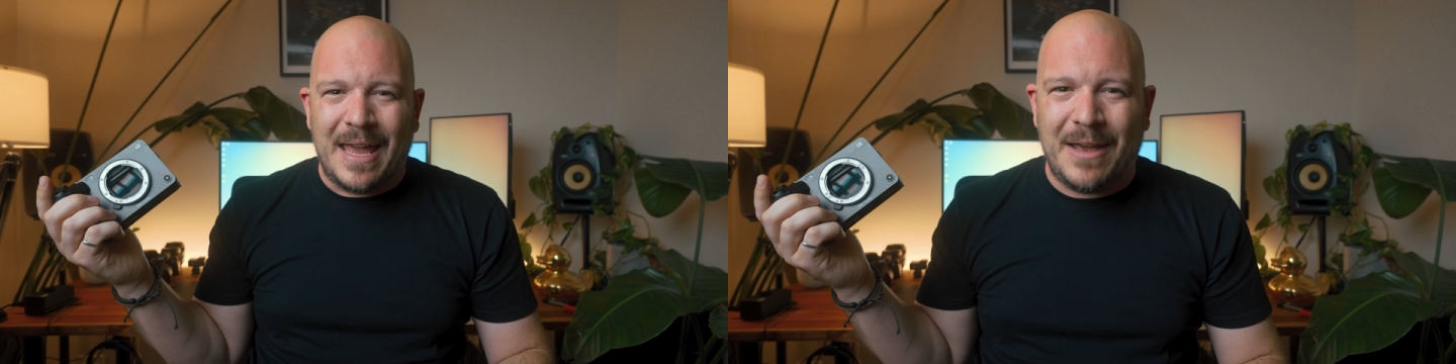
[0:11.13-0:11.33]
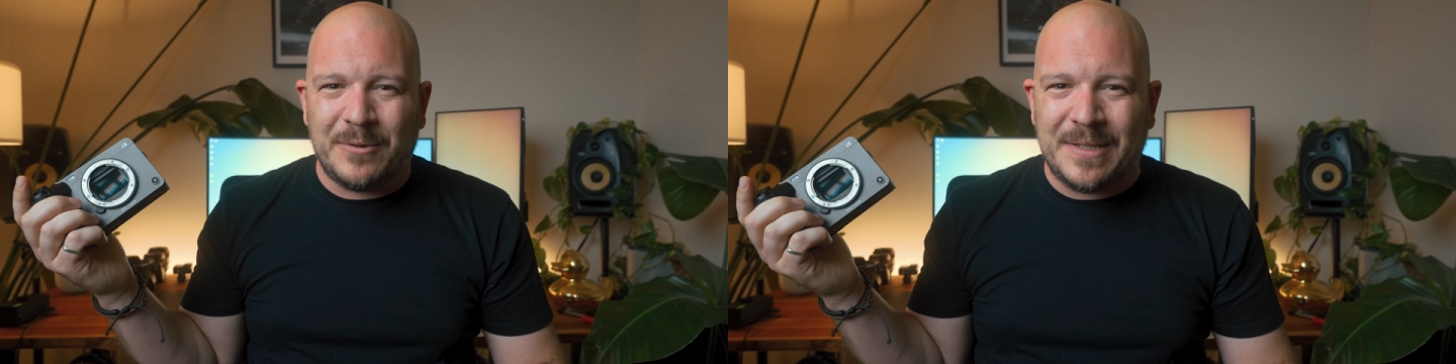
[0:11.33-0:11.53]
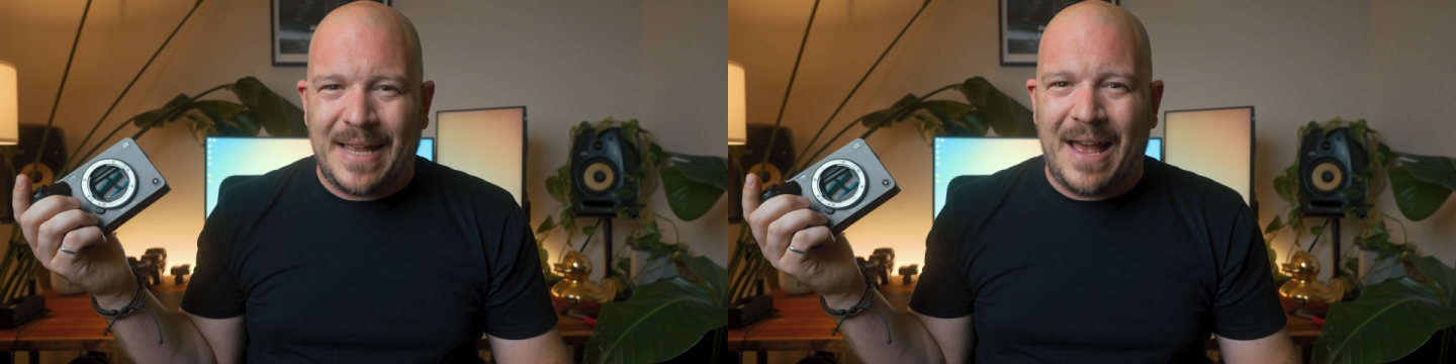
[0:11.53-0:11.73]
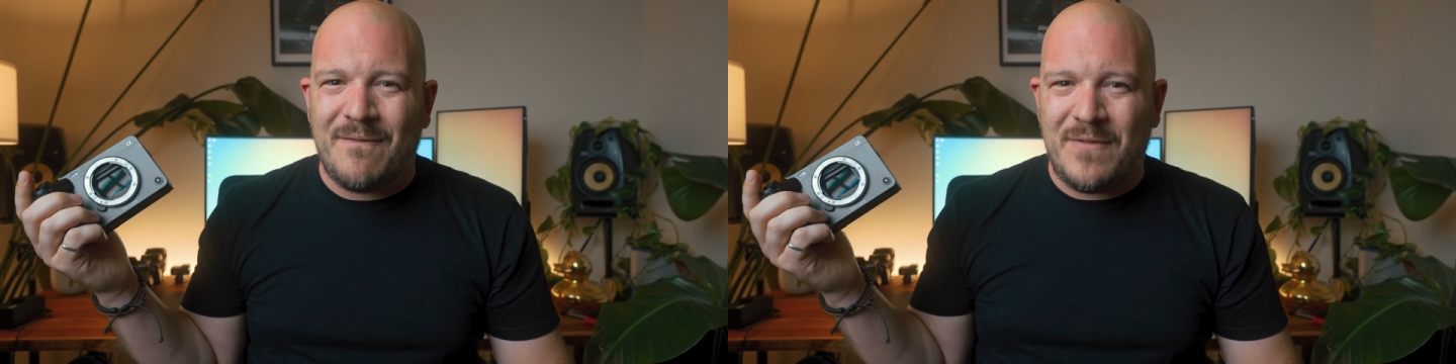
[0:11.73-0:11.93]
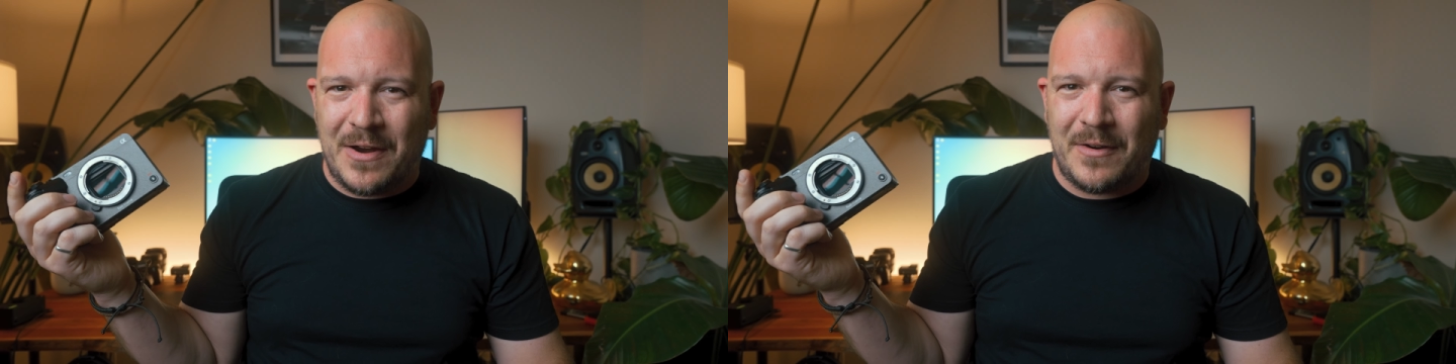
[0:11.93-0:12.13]
it was a
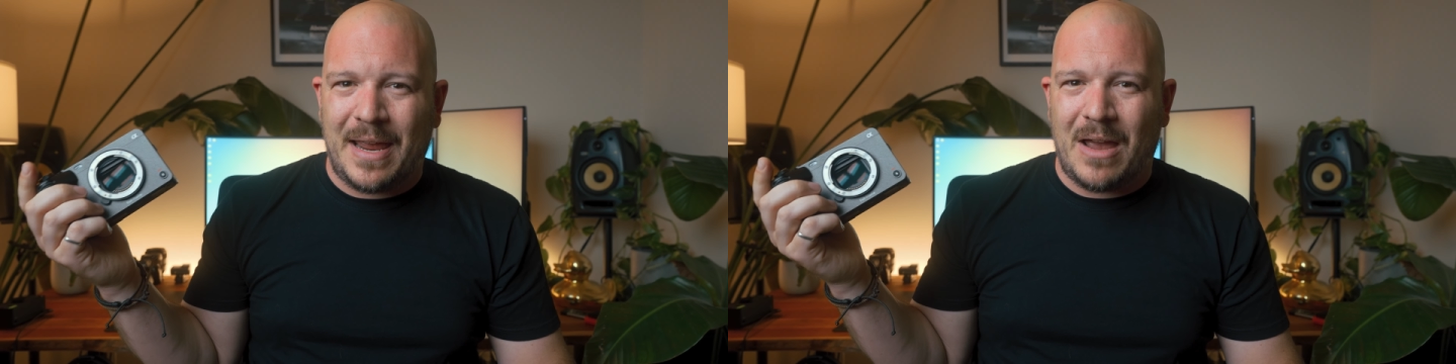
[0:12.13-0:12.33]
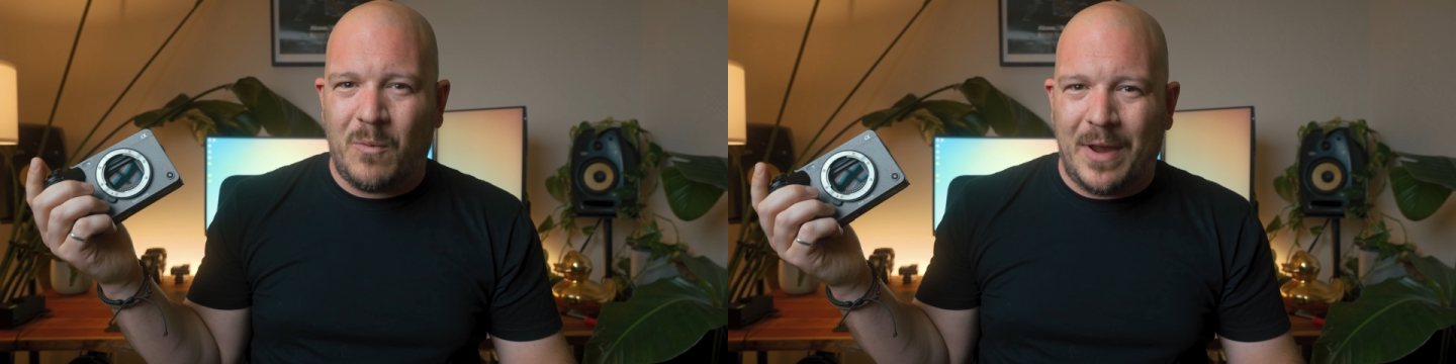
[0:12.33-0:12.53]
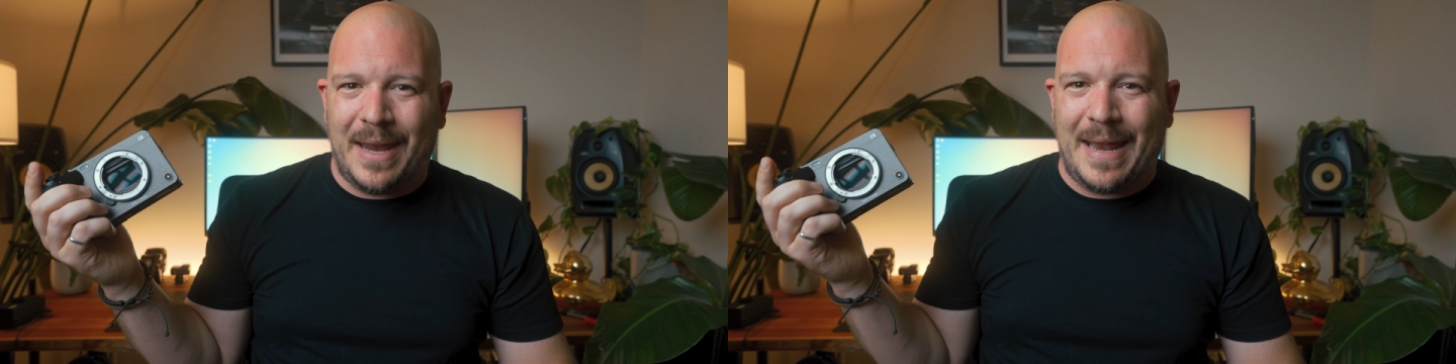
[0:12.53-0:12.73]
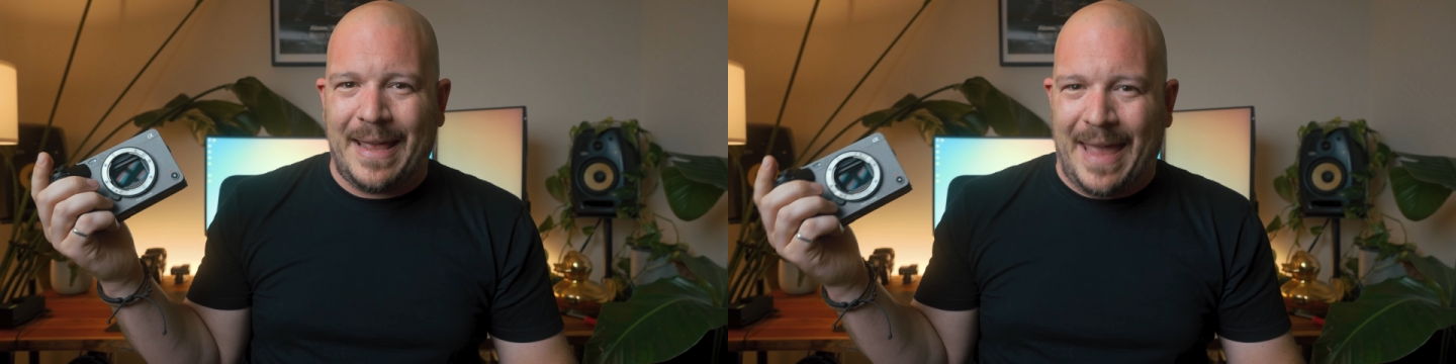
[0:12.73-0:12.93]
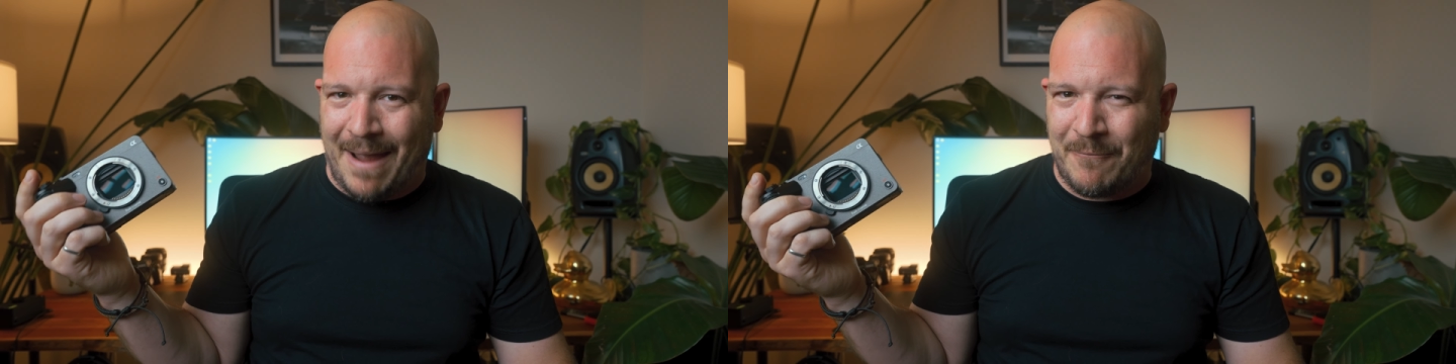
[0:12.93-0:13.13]
very weird
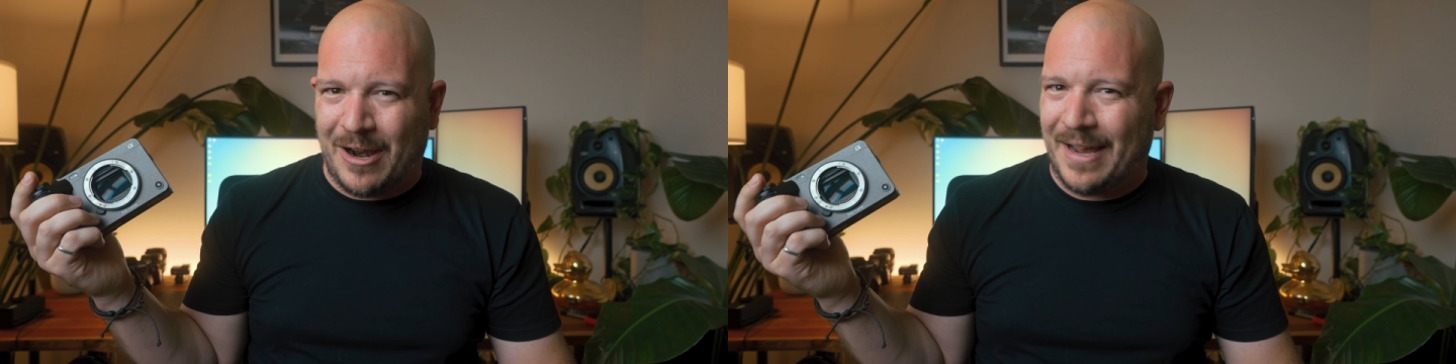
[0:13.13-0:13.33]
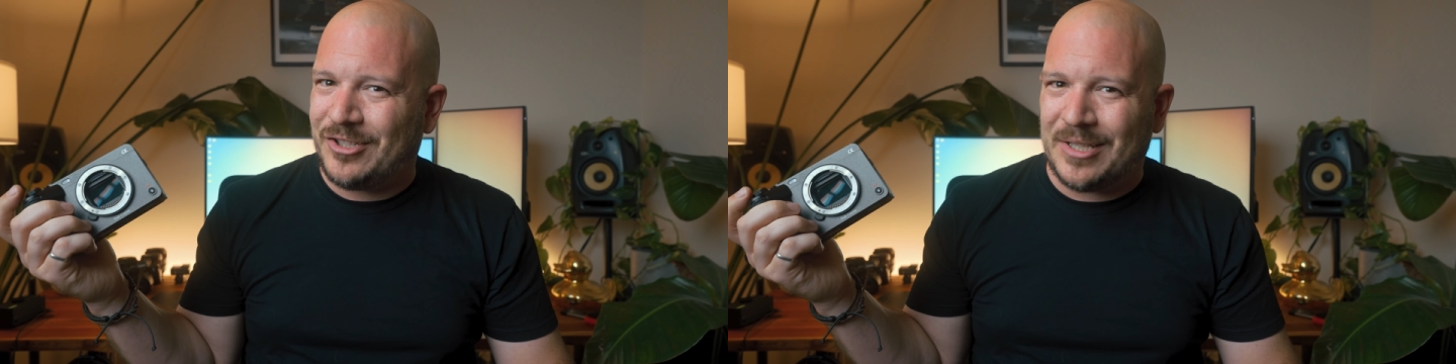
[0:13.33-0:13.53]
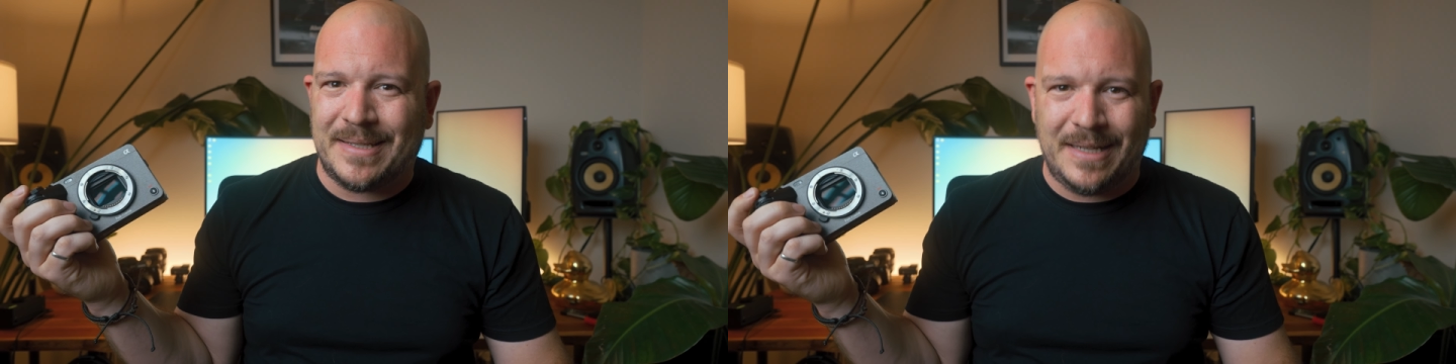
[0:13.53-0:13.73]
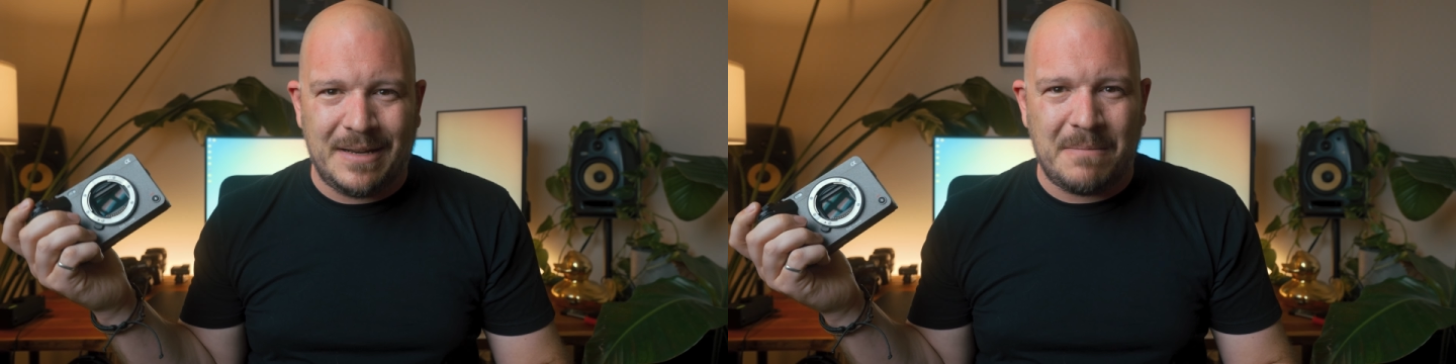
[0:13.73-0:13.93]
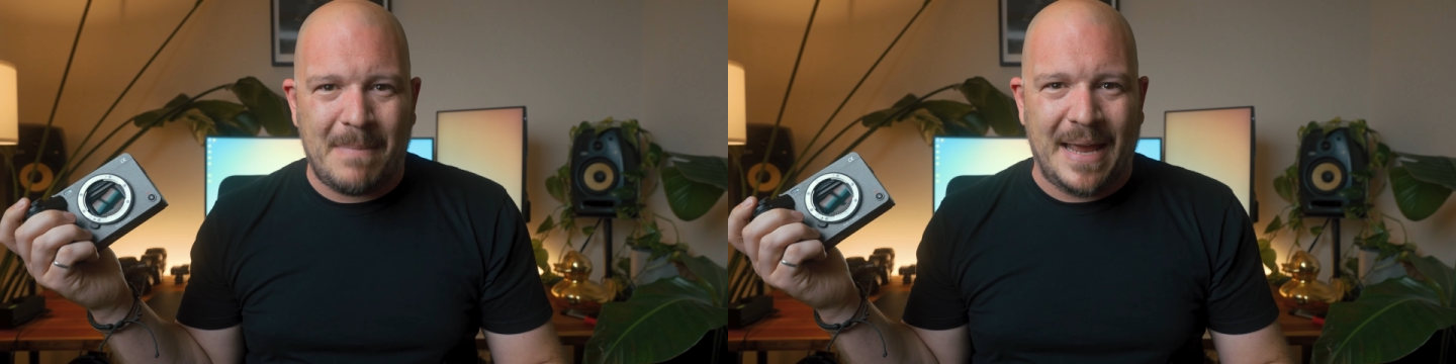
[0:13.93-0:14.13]
camera. It just
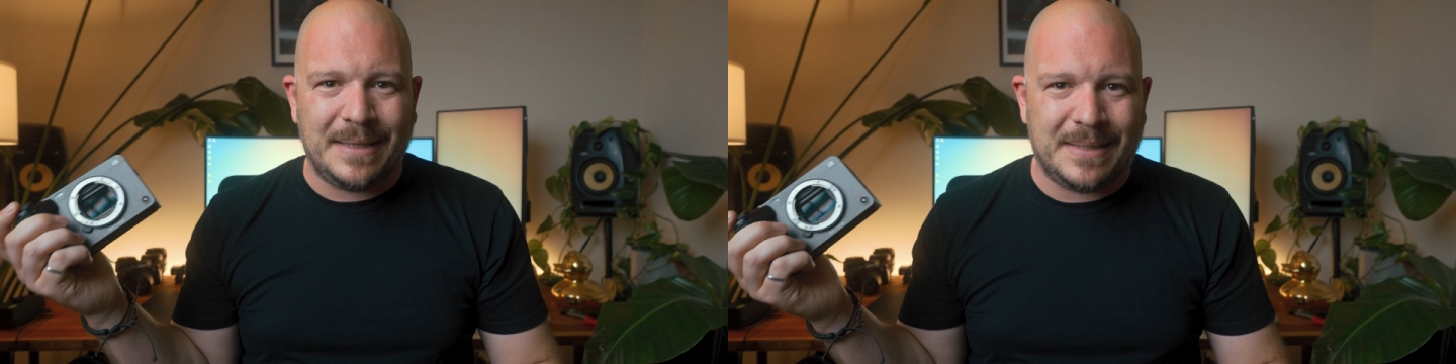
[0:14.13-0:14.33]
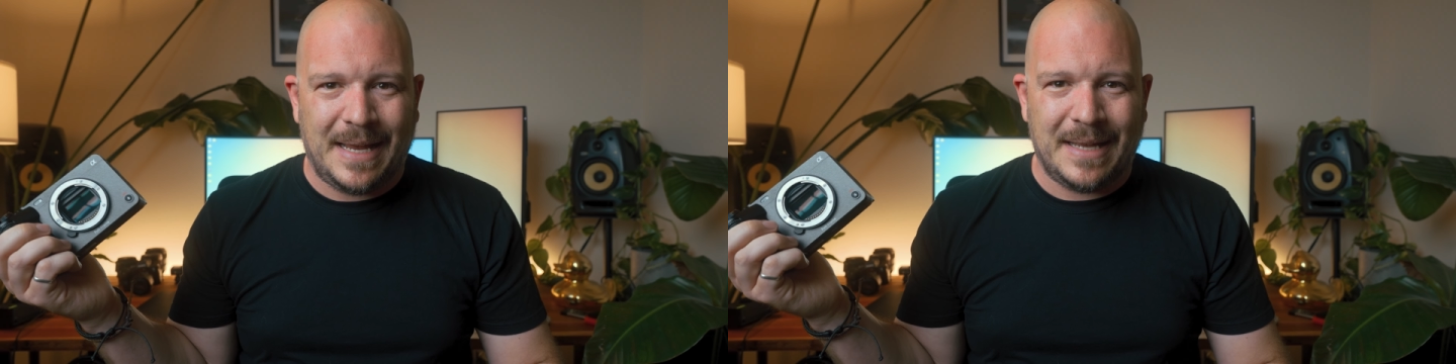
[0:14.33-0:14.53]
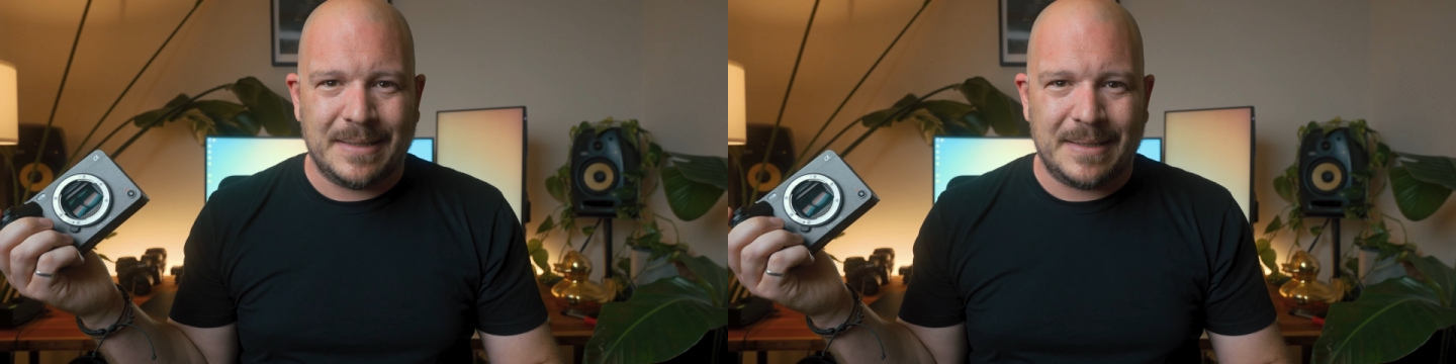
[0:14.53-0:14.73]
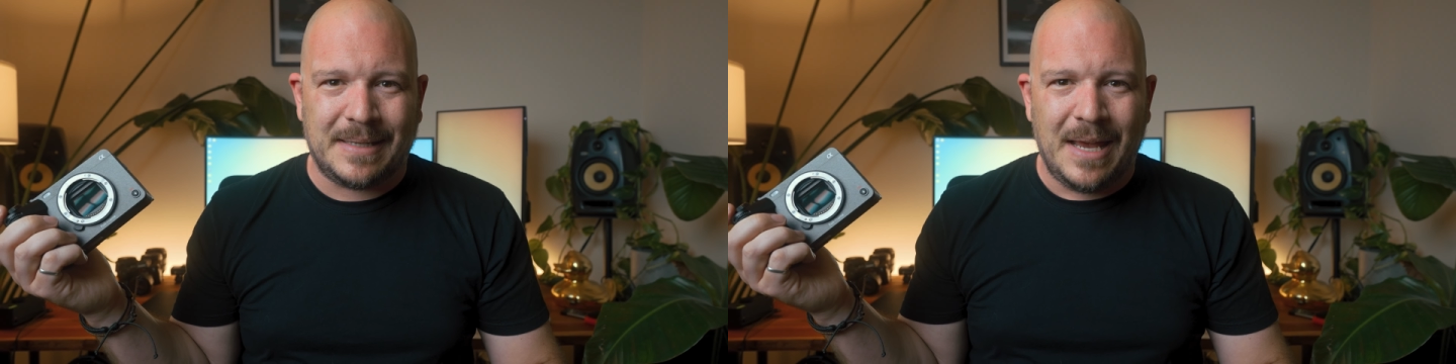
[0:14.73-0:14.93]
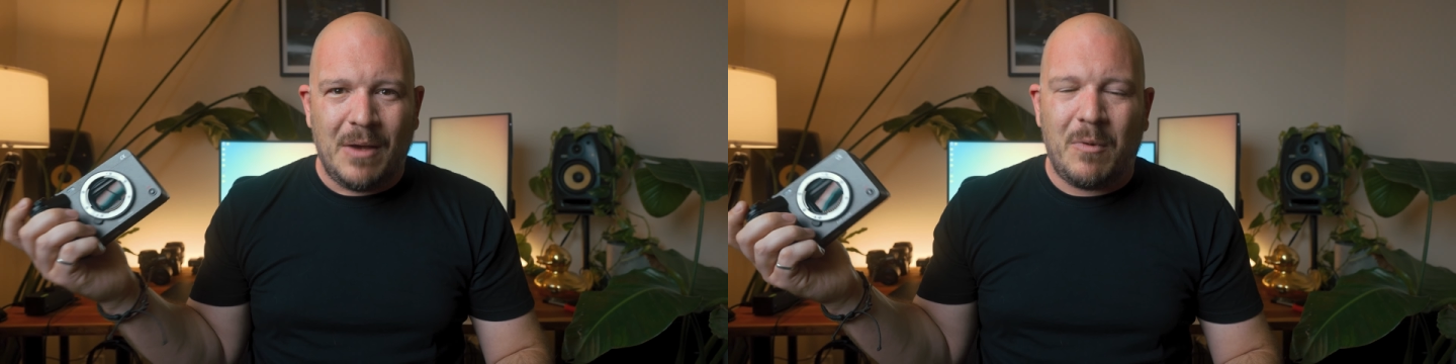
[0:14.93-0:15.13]
didn't make sense.